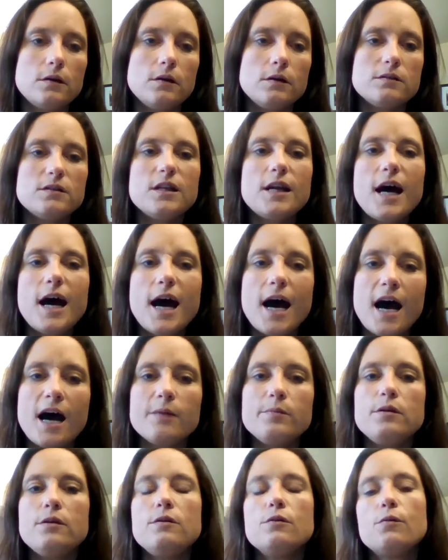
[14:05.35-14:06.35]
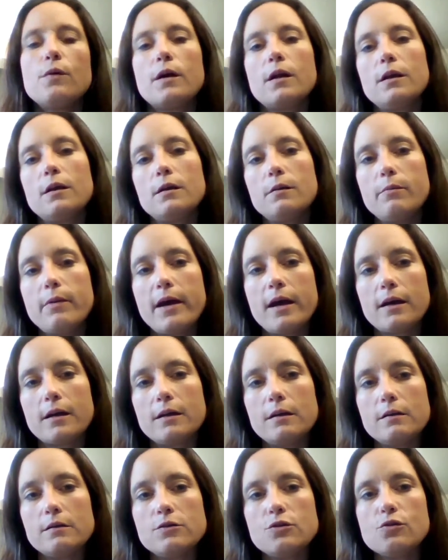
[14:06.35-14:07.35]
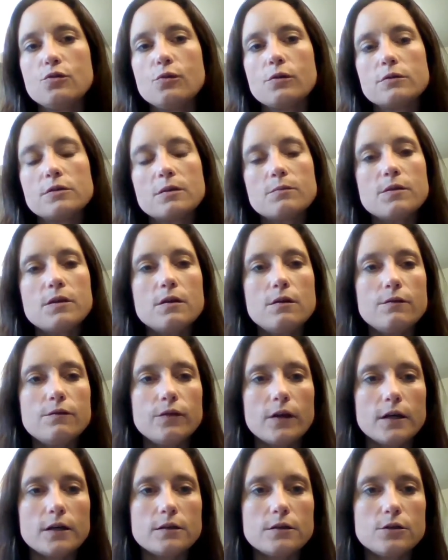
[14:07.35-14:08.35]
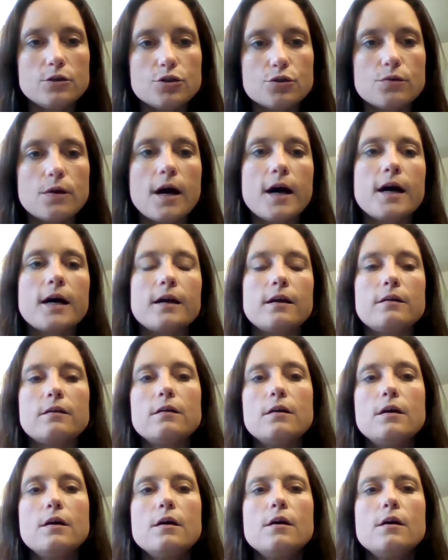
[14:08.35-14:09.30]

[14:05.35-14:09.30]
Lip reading: Is it a hobby you want to get back into, or something you'd like to try?